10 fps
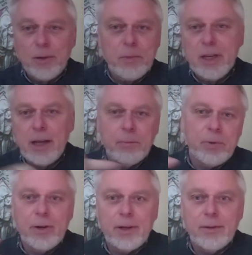German. I'm
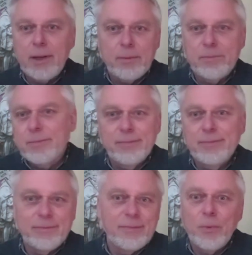proud I'm
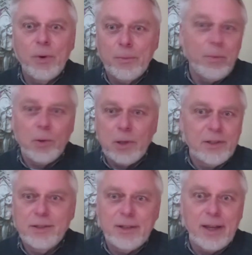what
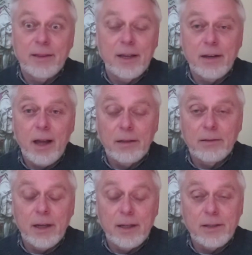Polish, and then I
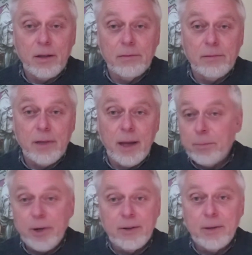saw I'm
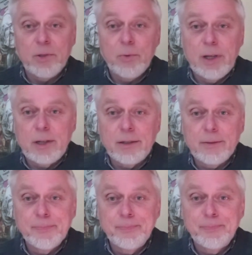proud I'm Swedish
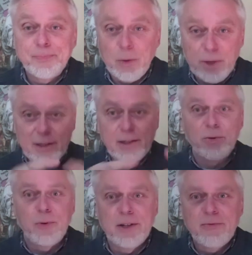with a little
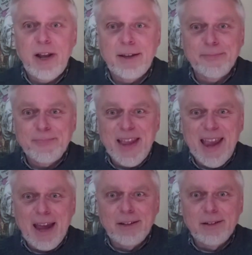Swedish flag,
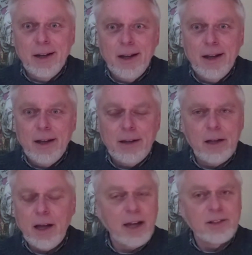and
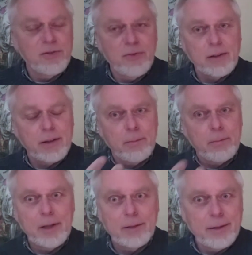I just felt
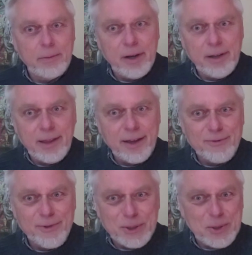compelled to buy that
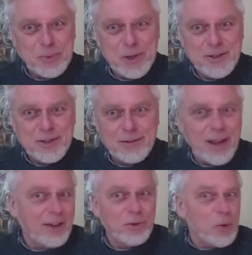for some reason.
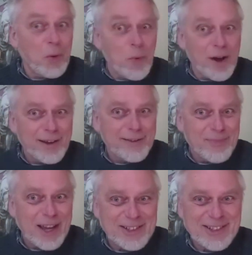I don't know why.
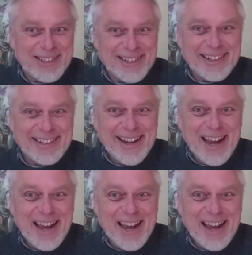I just did.